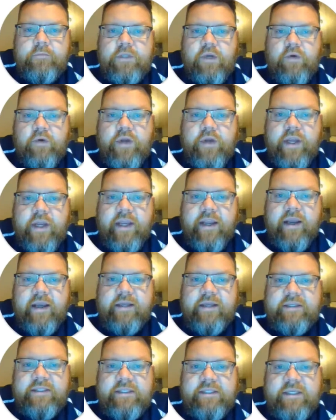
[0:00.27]
Okay,
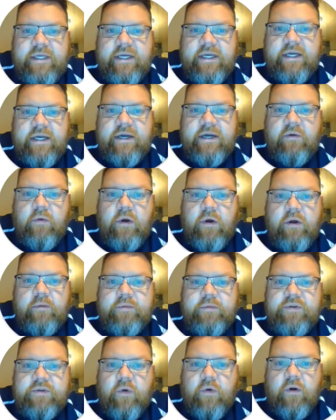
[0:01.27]
guys,
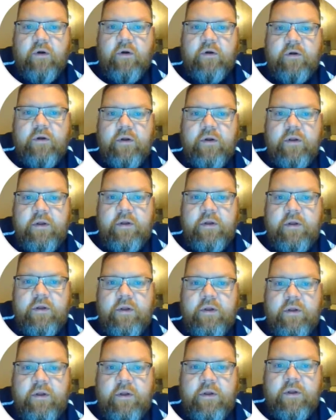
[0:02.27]
welcome to our
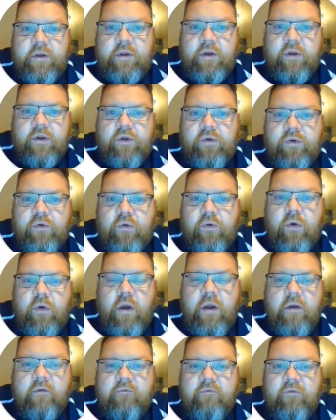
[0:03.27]

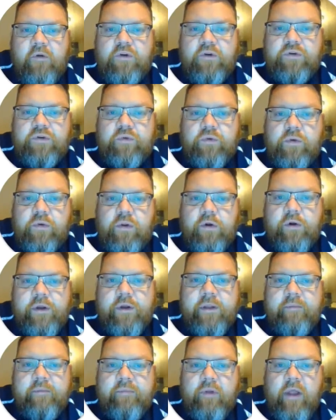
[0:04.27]
new virtual
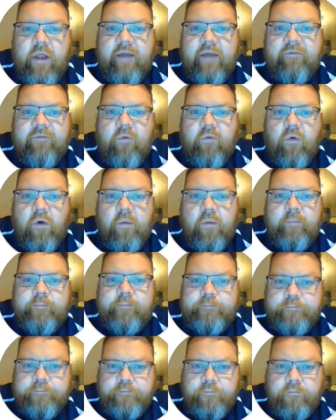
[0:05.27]
learning
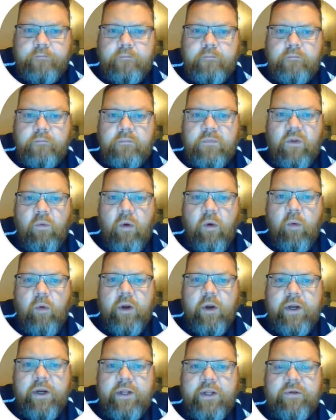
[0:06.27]
platform. What
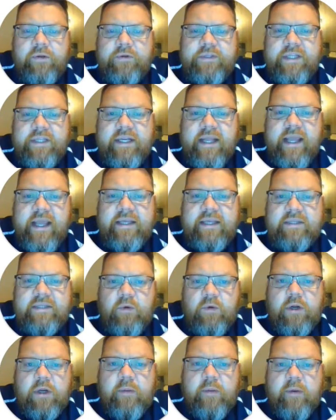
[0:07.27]
we're going to do today is
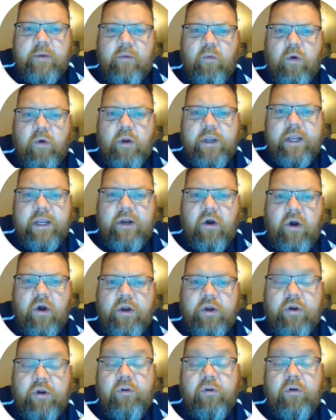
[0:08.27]
we're going to be working
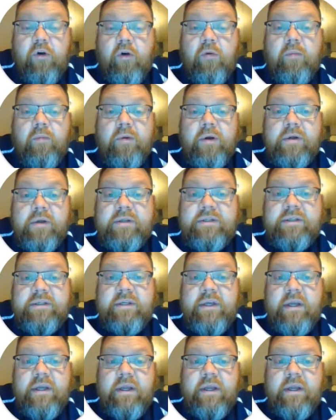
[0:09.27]
on your Chromebooks